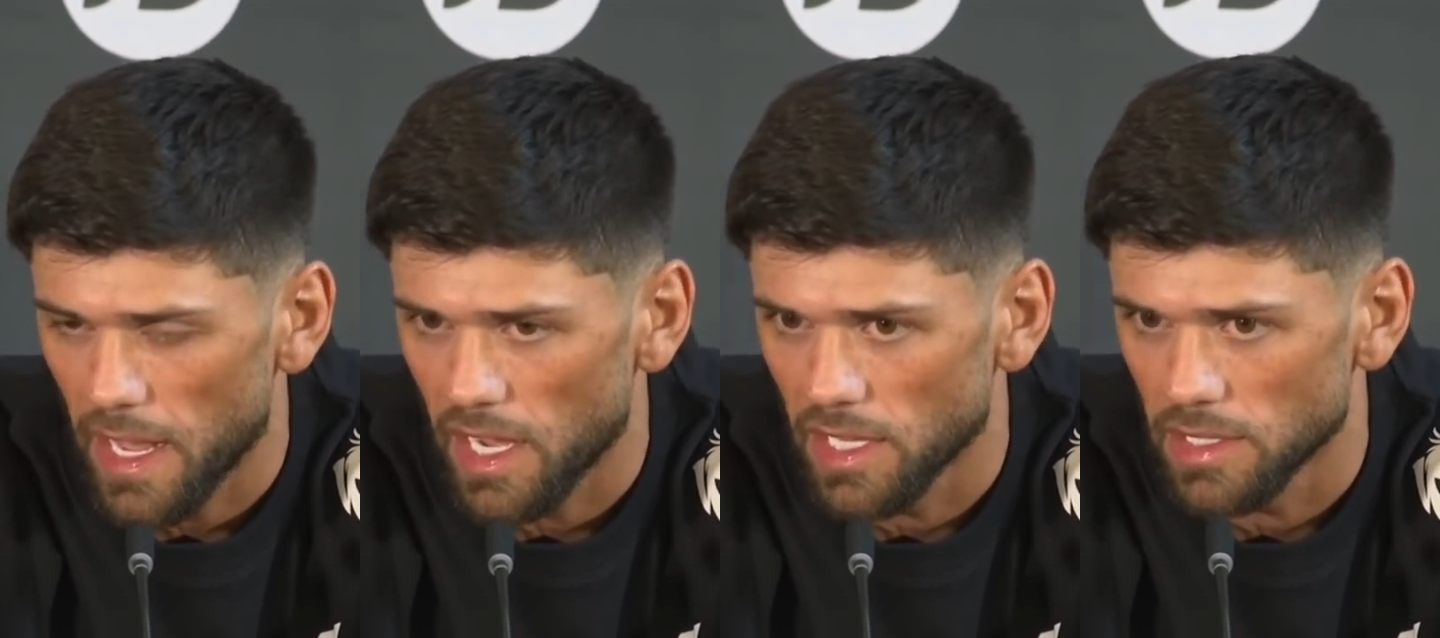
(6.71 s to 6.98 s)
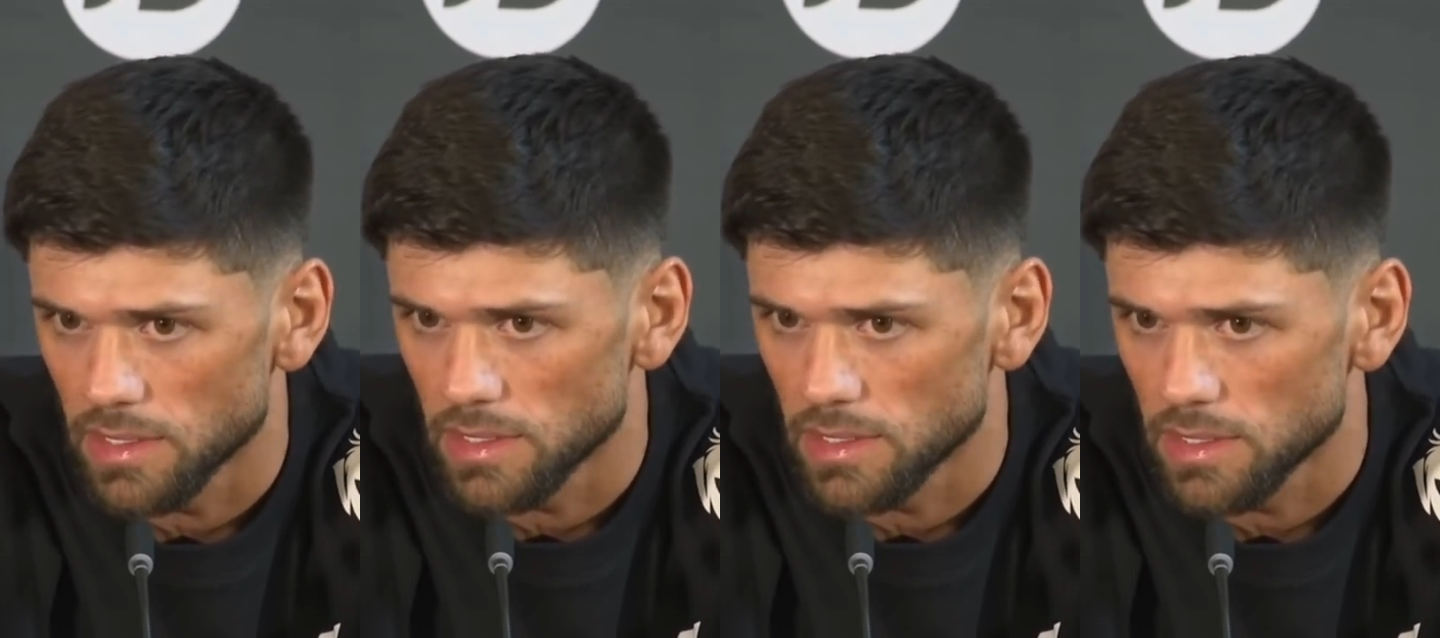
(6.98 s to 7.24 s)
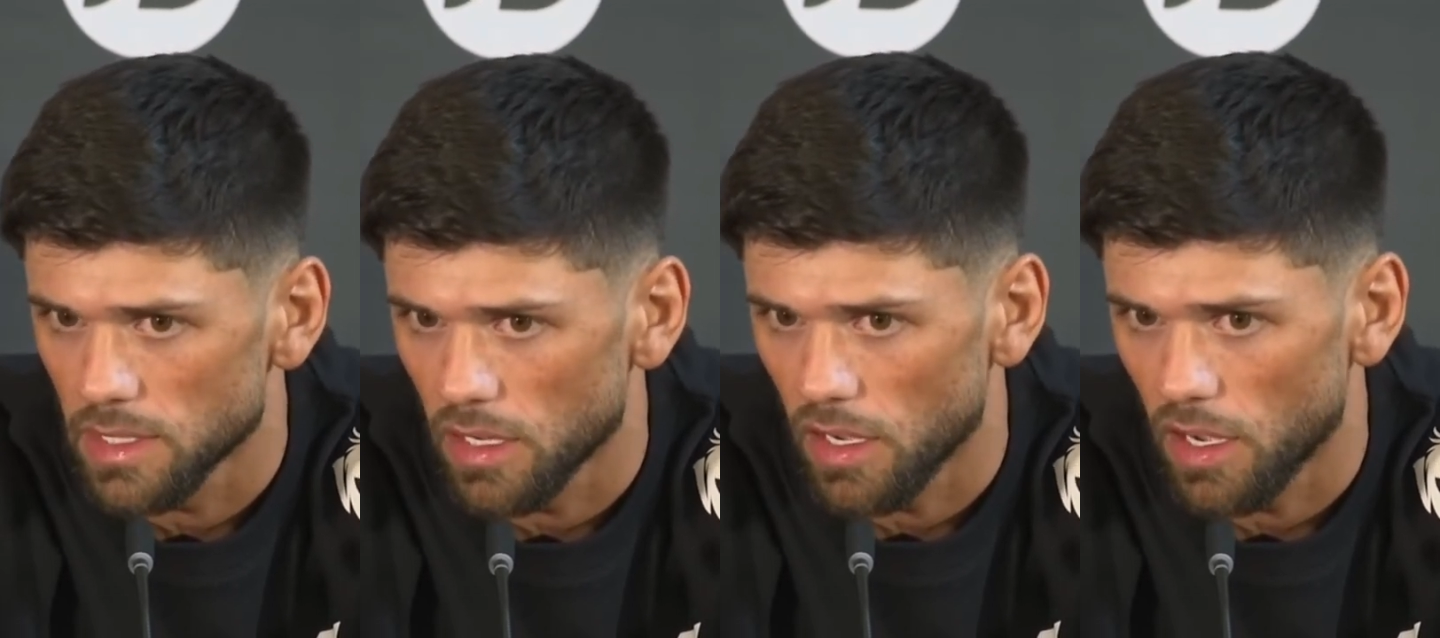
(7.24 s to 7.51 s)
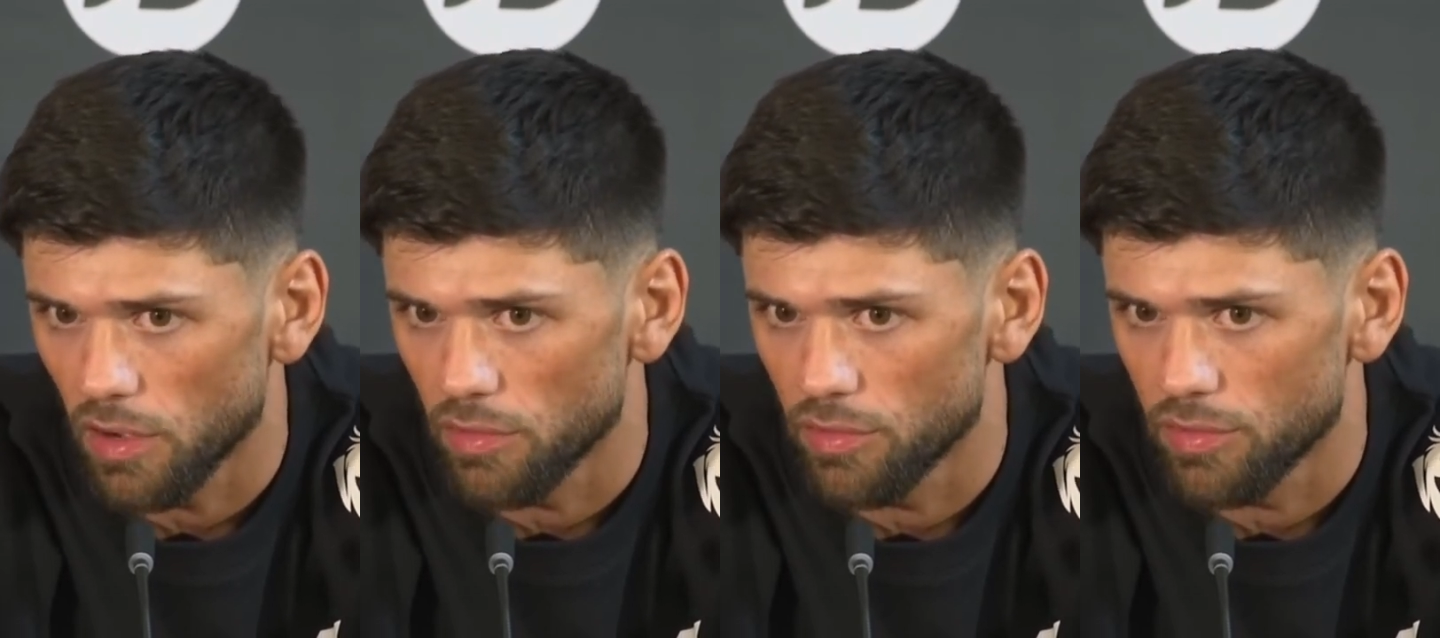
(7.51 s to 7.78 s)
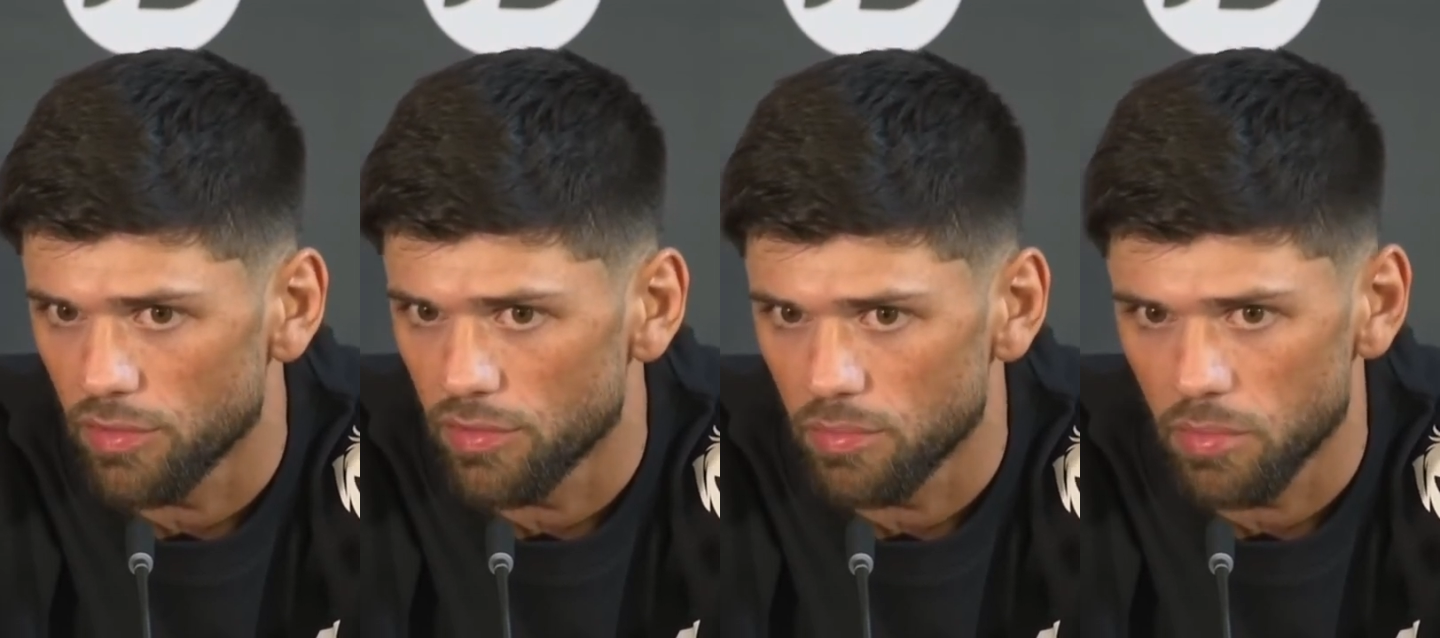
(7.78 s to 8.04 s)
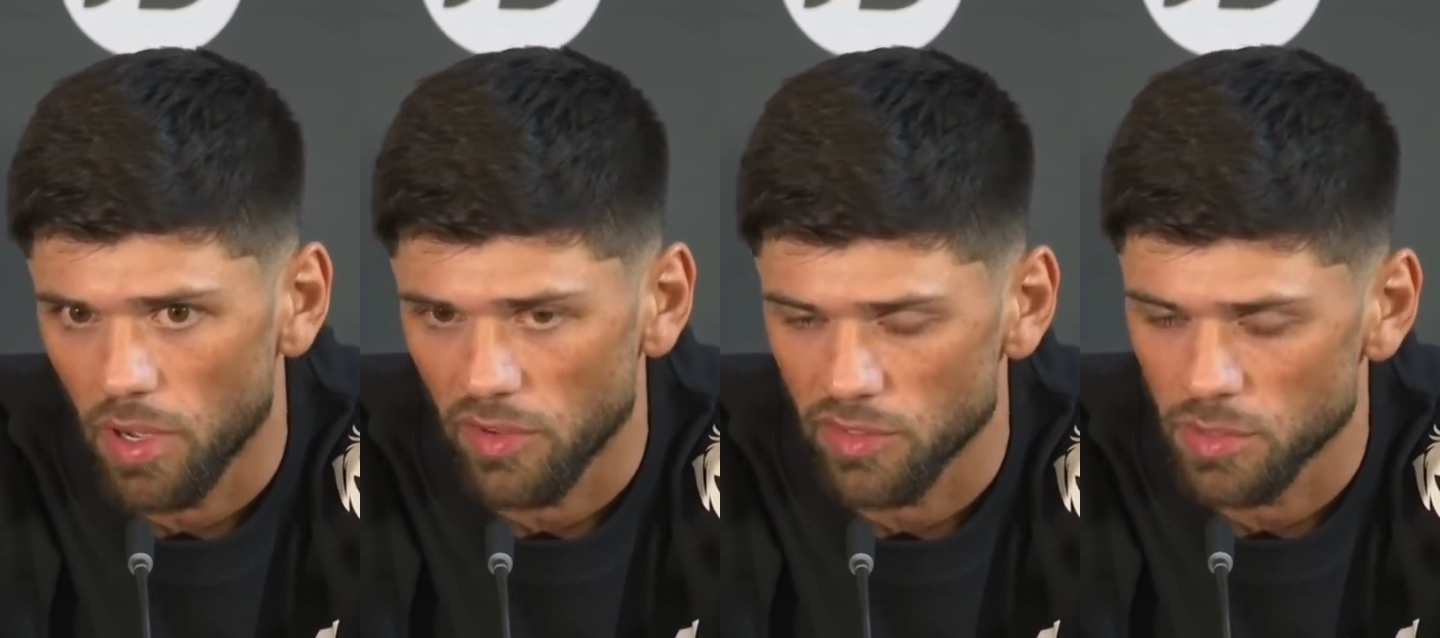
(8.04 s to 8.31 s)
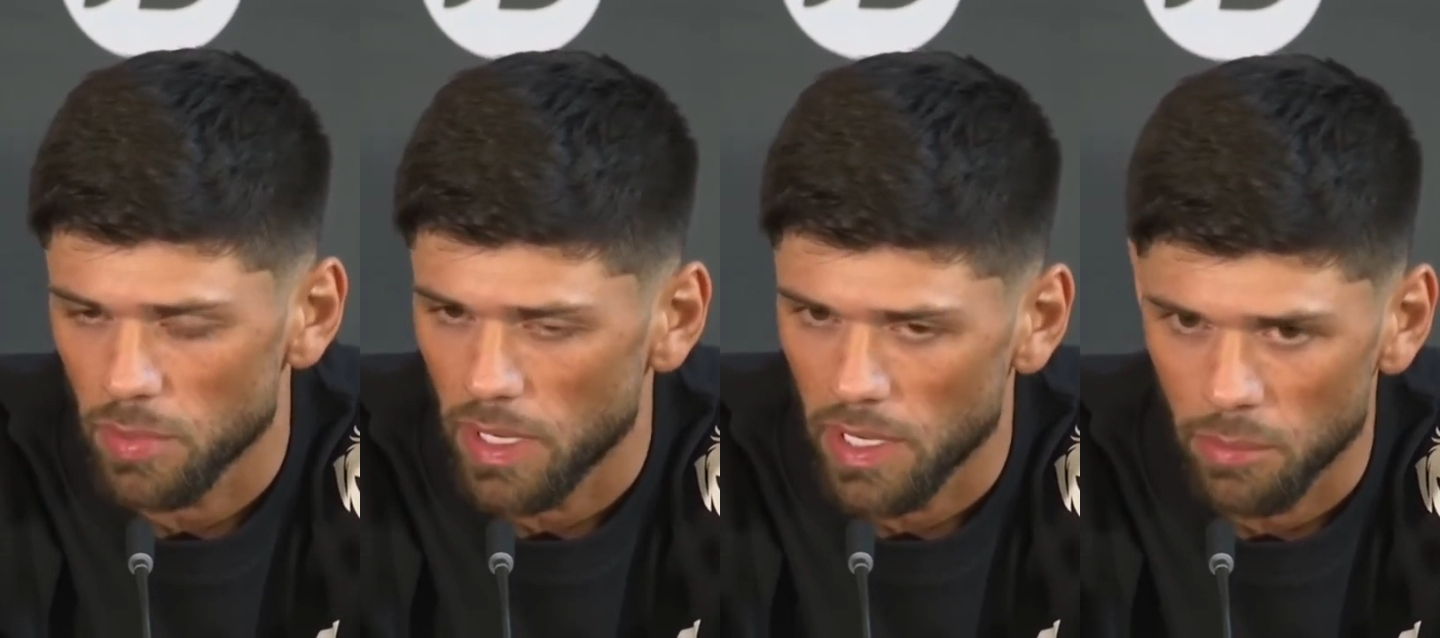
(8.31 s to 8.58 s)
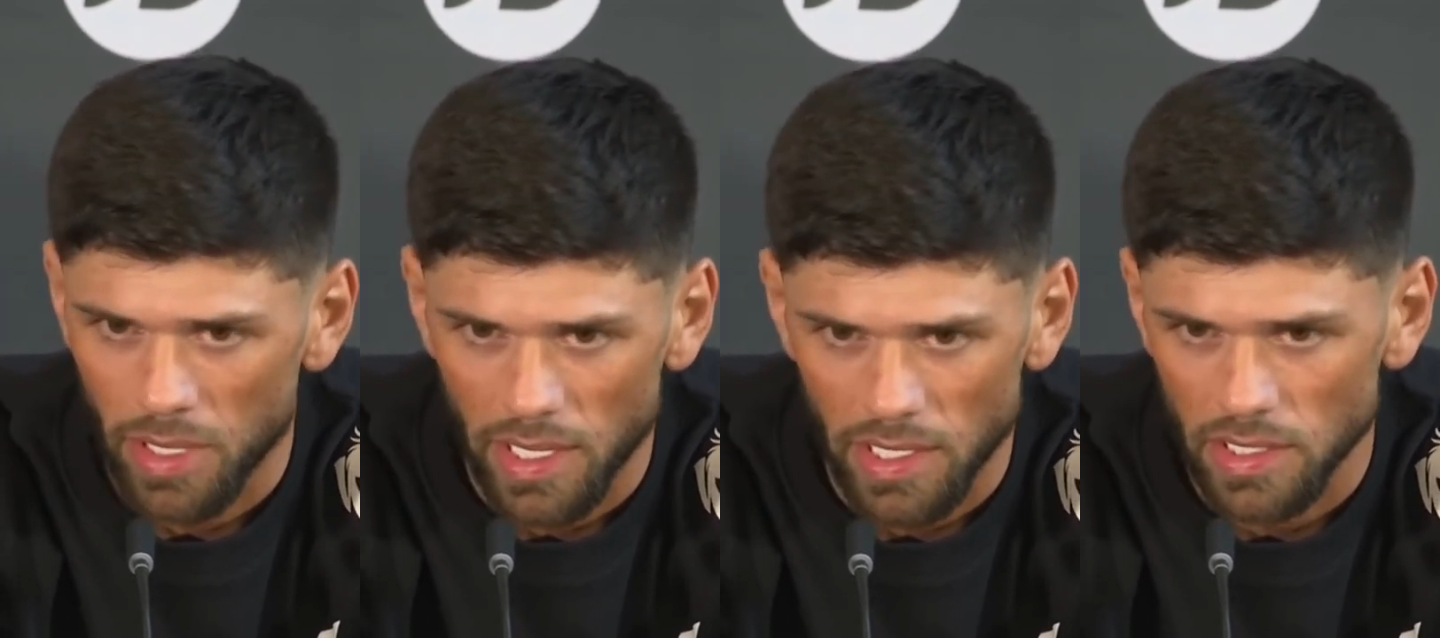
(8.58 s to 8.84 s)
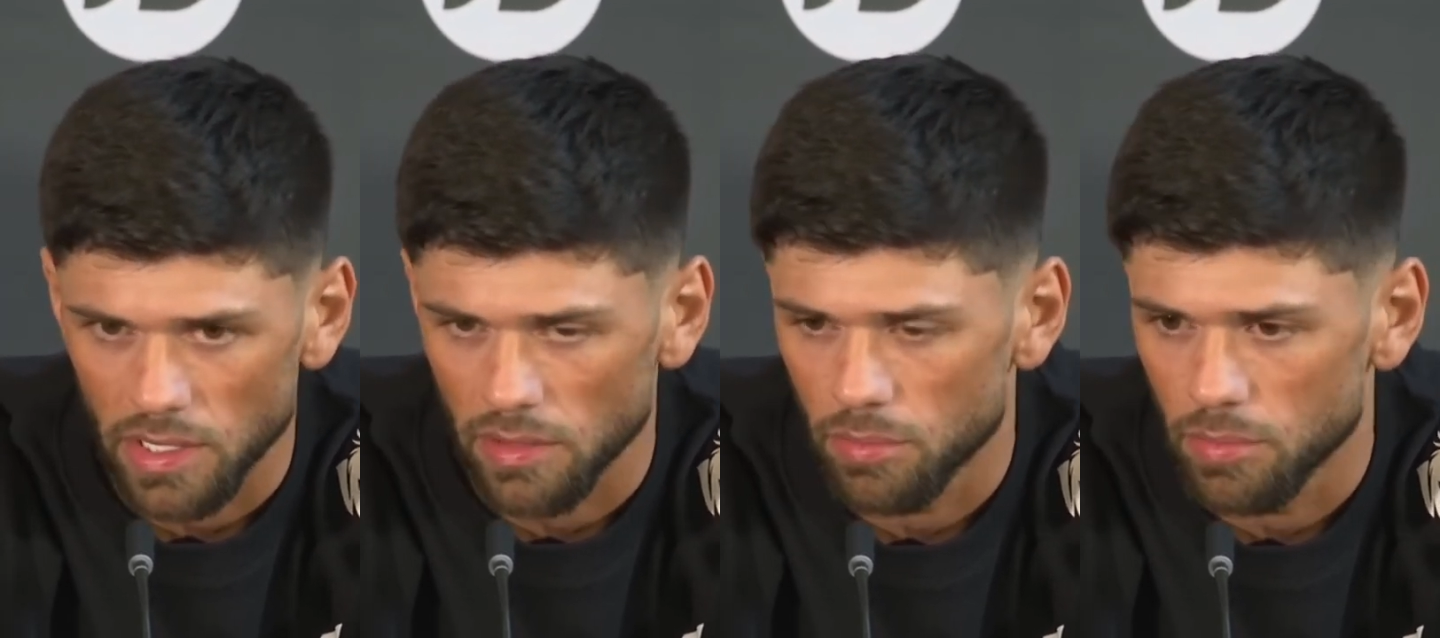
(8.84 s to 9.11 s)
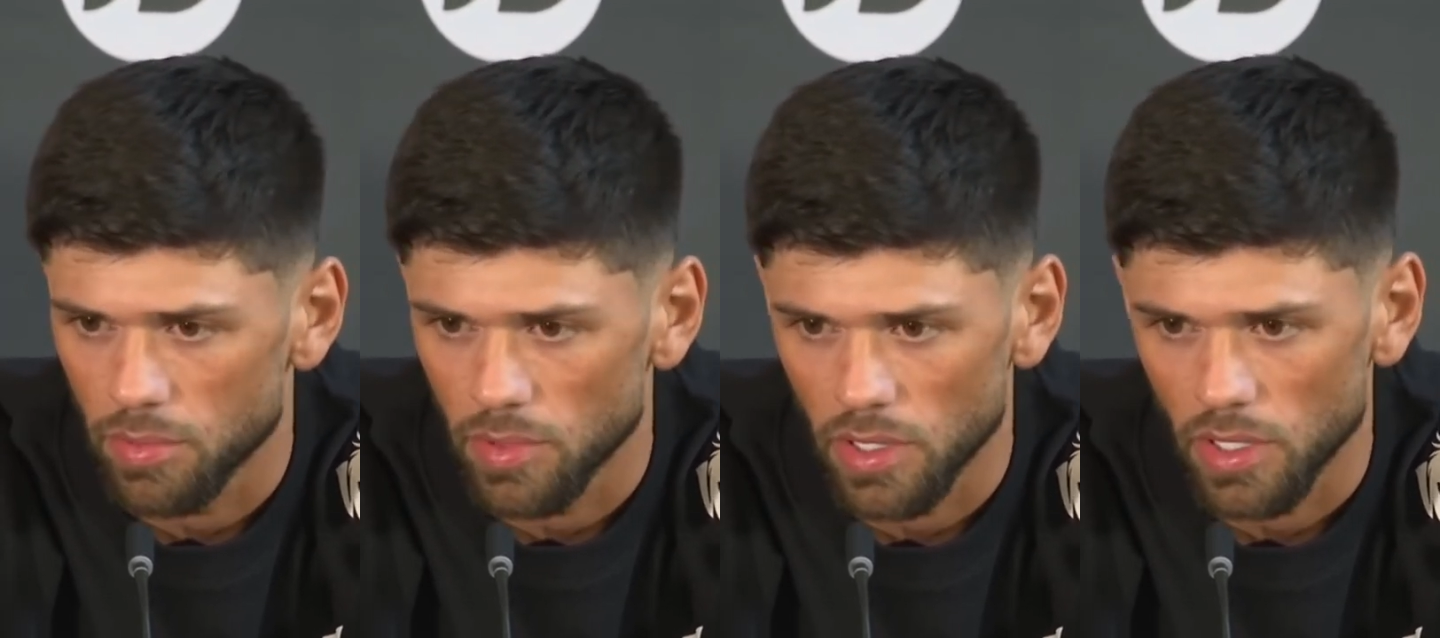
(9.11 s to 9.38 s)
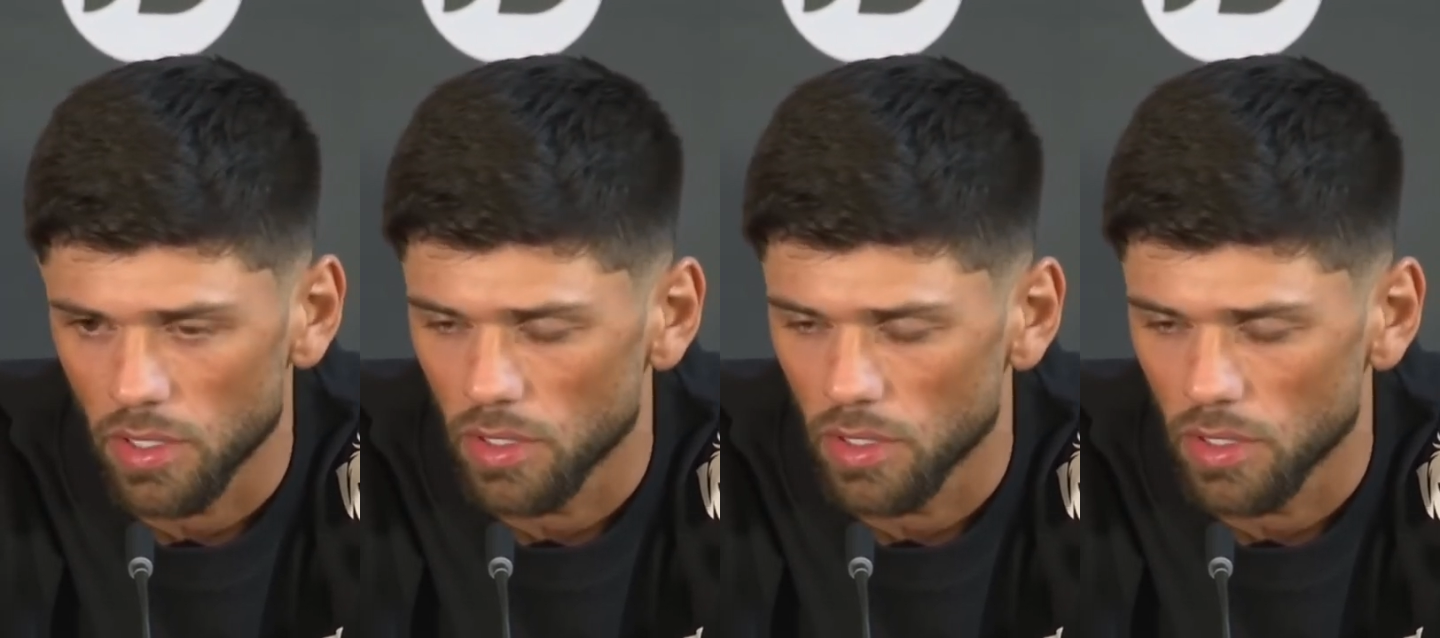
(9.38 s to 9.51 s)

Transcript: and I've sparred plenty of